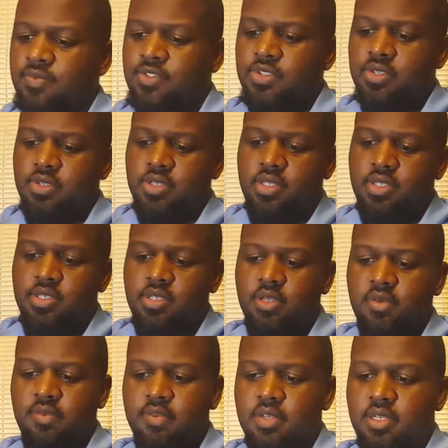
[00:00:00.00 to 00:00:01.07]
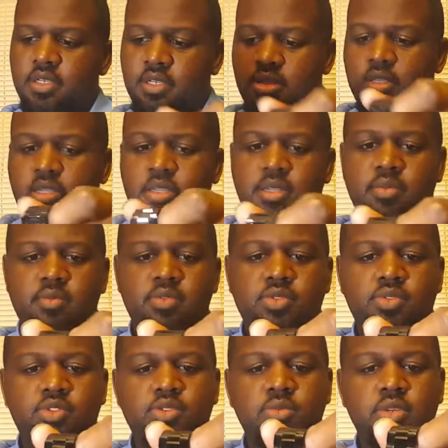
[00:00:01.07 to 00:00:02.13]
So that's off of there.
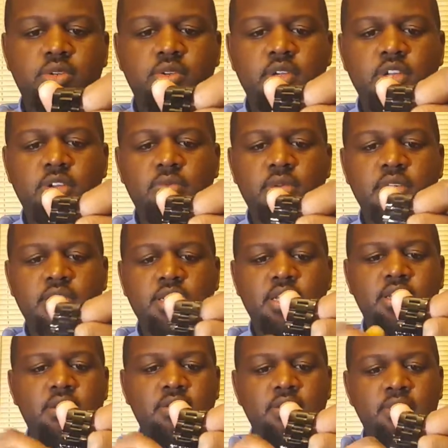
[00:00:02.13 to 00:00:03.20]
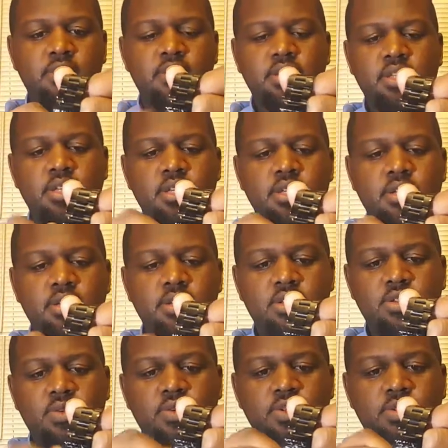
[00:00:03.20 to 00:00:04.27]
Screw my crown back down.
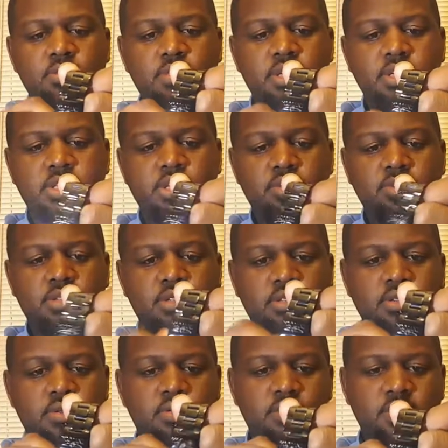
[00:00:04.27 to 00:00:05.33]
Don't want to mess something up.